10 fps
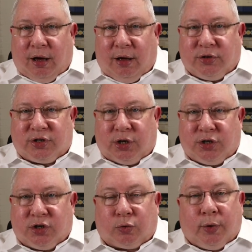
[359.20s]

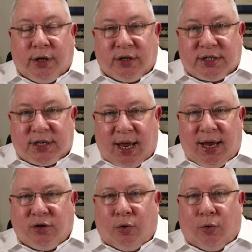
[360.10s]
such as real
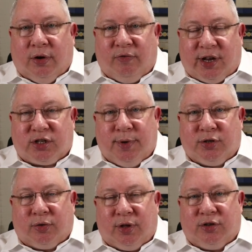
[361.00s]
estate or
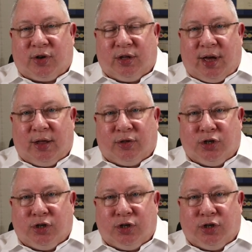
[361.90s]
investments or things like that, that you